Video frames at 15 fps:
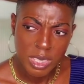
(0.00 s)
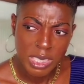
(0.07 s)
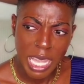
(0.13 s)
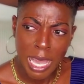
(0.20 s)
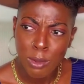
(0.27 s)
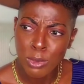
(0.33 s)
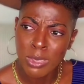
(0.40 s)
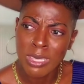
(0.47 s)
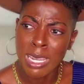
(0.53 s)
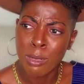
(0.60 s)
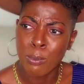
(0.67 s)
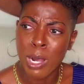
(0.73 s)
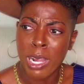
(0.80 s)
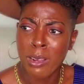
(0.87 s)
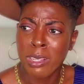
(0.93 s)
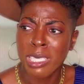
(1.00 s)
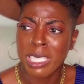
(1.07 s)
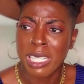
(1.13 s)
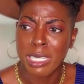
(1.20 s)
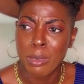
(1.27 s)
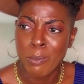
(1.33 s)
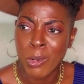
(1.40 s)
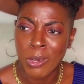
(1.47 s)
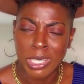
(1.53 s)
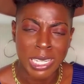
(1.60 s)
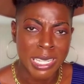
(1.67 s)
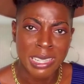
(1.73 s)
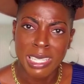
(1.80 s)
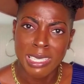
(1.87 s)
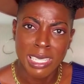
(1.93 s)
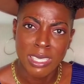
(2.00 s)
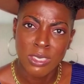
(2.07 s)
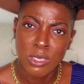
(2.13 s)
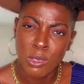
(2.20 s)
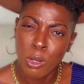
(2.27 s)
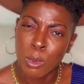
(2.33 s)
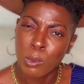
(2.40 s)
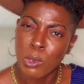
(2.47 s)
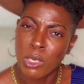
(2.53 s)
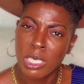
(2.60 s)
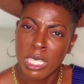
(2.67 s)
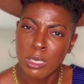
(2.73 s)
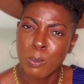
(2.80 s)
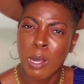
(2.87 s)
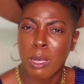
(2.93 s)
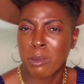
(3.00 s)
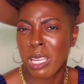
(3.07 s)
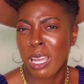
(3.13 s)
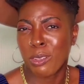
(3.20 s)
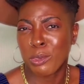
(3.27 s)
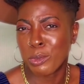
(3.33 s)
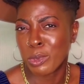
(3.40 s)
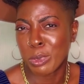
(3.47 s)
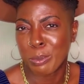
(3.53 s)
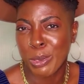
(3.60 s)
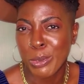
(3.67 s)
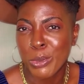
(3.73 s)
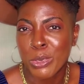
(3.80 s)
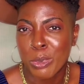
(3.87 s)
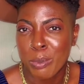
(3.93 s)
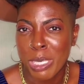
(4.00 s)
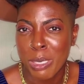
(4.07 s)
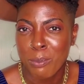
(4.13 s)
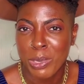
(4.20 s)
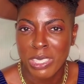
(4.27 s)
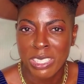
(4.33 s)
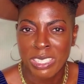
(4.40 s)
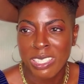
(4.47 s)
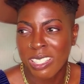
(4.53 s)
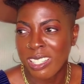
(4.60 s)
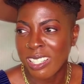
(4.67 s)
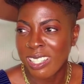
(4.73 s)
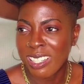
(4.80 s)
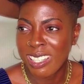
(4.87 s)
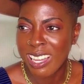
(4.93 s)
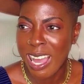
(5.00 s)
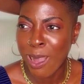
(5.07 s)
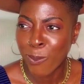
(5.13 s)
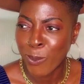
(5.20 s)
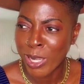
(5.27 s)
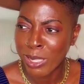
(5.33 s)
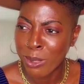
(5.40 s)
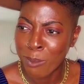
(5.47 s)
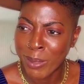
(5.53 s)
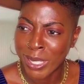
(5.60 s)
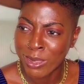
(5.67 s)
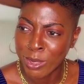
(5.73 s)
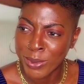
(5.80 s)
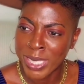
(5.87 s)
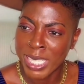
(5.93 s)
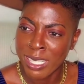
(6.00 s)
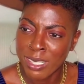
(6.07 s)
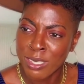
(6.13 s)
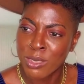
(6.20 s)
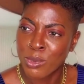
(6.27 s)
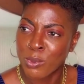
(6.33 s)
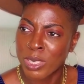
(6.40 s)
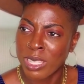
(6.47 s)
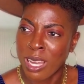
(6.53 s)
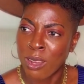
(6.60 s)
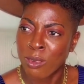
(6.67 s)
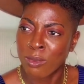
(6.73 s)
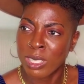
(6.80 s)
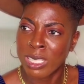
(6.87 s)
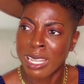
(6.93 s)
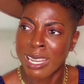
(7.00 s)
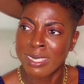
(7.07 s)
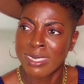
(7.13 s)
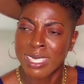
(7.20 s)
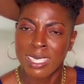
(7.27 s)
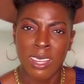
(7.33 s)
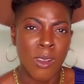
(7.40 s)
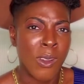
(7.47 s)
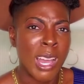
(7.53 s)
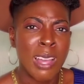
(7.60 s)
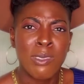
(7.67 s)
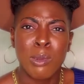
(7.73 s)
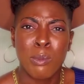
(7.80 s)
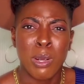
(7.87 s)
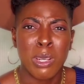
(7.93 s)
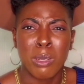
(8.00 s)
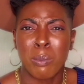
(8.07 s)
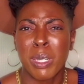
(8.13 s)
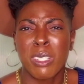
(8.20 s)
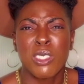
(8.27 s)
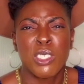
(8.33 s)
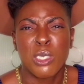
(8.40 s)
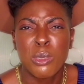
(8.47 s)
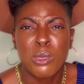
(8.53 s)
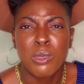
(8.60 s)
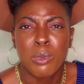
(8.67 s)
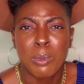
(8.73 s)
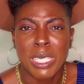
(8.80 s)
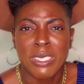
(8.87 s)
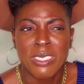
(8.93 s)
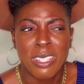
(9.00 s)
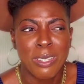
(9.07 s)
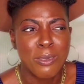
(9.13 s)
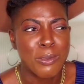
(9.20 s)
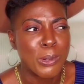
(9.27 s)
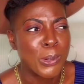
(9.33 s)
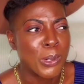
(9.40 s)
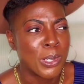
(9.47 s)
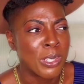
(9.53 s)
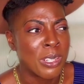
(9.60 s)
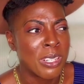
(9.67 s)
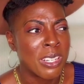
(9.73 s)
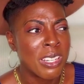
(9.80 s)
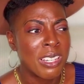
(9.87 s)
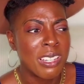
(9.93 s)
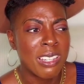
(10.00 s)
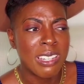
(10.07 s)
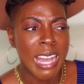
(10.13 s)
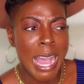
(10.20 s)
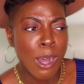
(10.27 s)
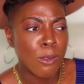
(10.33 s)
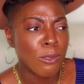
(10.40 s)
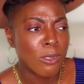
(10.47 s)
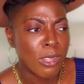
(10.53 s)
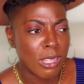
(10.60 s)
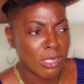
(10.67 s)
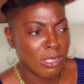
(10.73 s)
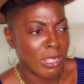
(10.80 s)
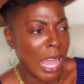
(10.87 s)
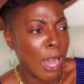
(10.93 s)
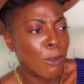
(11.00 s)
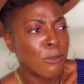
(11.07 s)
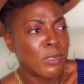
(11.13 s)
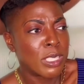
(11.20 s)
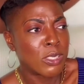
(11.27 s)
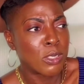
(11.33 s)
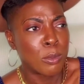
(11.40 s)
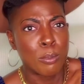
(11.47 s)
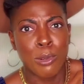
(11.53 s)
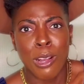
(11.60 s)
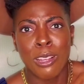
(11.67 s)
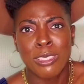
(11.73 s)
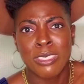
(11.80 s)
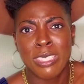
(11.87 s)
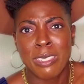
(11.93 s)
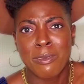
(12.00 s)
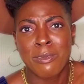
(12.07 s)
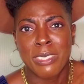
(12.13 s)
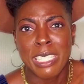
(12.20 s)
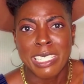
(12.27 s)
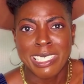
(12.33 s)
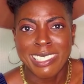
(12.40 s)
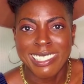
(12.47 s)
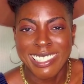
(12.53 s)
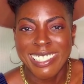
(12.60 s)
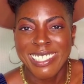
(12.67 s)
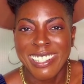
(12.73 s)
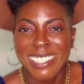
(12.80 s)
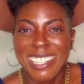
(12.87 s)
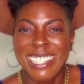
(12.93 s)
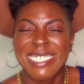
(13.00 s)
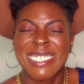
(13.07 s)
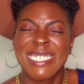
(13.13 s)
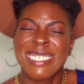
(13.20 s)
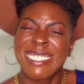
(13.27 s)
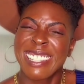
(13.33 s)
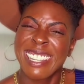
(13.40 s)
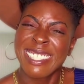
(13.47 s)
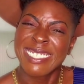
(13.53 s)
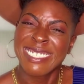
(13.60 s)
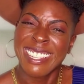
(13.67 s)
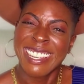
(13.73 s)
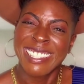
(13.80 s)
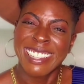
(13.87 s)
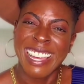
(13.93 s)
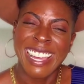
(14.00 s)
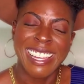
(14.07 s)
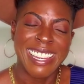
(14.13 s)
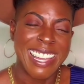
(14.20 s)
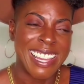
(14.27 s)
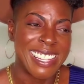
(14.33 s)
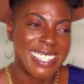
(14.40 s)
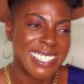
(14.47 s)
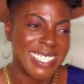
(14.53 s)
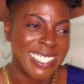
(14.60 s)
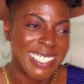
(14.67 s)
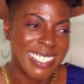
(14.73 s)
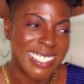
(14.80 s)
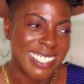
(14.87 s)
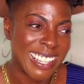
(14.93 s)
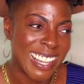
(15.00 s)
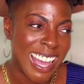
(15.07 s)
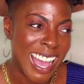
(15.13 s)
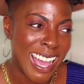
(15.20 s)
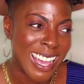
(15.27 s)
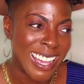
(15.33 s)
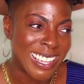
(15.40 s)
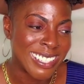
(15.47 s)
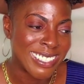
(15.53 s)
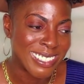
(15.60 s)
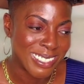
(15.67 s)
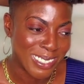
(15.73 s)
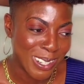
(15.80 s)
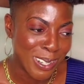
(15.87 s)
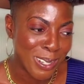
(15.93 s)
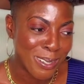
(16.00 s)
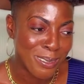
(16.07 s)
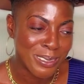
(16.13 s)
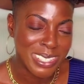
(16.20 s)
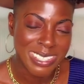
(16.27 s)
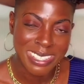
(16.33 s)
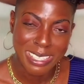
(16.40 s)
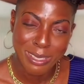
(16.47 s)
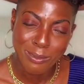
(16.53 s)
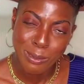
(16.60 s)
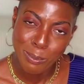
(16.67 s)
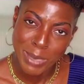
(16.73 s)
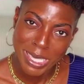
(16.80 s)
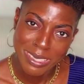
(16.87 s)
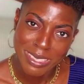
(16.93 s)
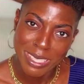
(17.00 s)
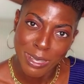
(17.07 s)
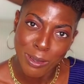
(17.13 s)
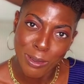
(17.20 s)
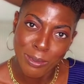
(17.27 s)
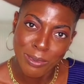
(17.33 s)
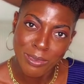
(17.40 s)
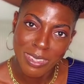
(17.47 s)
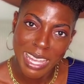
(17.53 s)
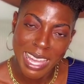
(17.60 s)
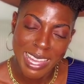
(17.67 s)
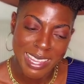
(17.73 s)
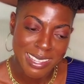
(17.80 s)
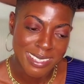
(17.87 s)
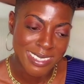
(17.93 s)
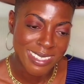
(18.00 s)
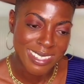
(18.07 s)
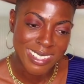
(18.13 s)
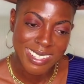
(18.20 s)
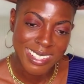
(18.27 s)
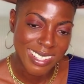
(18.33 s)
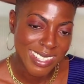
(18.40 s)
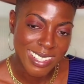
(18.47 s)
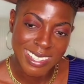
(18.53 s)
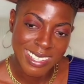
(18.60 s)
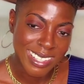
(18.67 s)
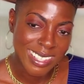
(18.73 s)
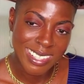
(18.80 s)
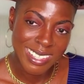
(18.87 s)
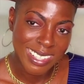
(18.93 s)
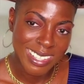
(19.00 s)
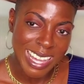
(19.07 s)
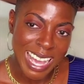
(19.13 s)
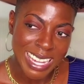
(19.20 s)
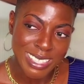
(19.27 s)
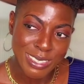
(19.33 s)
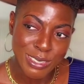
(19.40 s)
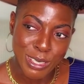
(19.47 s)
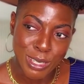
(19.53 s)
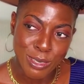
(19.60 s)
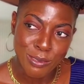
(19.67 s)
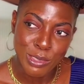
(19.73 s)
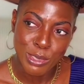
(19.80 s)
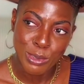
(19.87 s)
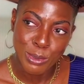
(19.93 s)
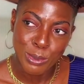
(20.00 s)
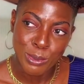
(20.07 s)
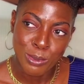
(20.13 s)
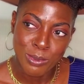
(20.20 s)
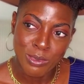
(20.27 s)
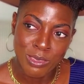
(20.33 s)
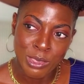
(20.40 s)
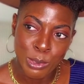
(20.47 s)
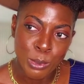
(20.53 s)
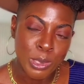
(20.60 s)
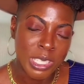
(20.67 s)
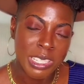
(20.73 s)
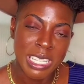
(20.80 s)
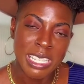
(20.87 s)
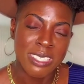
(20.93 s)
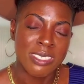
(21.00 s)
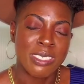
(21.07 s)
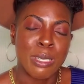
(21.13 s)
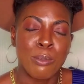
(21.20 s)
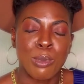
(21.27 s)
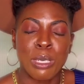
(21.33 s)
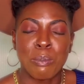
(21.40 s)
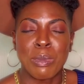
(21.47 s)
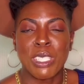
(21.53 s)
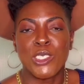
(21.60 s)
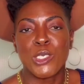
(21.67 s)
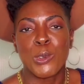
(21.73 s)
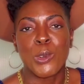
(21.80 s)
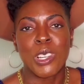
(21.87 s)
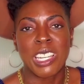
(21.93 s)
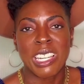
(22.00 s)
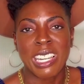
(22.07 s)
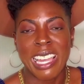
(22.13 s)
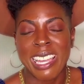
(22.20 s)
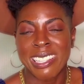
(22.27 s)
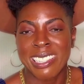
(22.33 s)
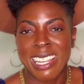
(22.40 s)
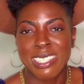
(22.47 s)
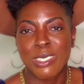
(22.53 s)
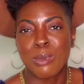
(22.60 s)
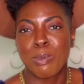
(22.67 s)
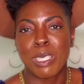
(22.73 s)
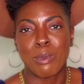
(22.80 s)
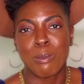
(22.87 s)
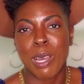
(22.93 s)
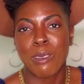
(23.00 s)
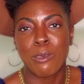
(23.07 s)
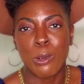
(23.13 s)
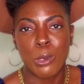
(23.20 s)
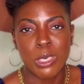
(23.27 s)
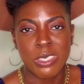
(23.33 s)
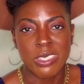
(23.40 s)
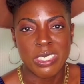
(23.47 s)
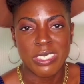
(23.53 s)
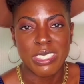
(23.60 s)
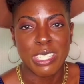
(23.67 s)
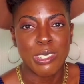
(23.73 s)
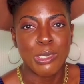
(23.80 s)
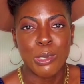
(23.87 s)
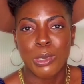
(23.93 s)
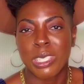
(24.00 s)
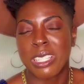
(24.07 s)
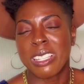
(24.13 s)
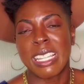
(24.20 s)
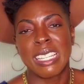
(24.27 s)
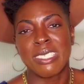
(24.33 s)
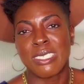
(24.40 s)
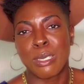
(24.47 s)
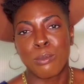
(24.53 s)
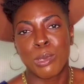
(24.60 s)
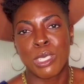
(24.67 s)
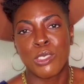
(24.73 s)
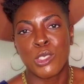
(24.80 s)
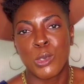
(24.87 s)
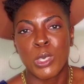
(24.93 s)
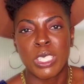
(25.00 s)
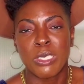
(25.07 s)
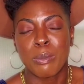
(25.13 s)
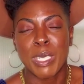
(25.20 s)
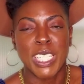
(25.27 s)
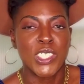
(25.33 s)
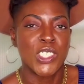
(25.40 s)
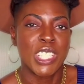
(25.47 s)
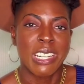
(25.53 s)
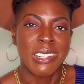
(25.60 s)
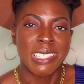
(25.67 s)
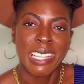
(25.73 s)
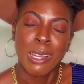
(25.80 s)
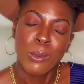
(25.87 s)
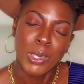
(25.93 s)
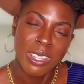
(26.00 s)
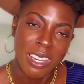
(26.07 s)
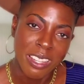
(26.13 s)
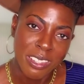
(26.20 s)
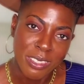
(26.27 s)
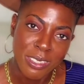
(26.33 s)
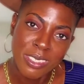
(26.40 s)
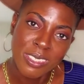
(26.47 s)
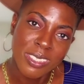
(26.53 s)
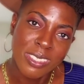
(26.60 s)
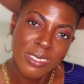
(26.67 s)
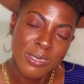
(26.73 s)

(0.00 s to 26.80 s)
I was not a priority anymore. And I think that's normal, and that's probably how it was supposed to be. But I went about 3 years without realizing, oh, I haven't bought a pair of shoes for myself, or outfits or bras that fit, you know, like just things like that. And I deserve to live for myself, and I deserve to do the things that bring me joy. And that's been my focus this year, doing the things that bring joy to me and sharing that with others.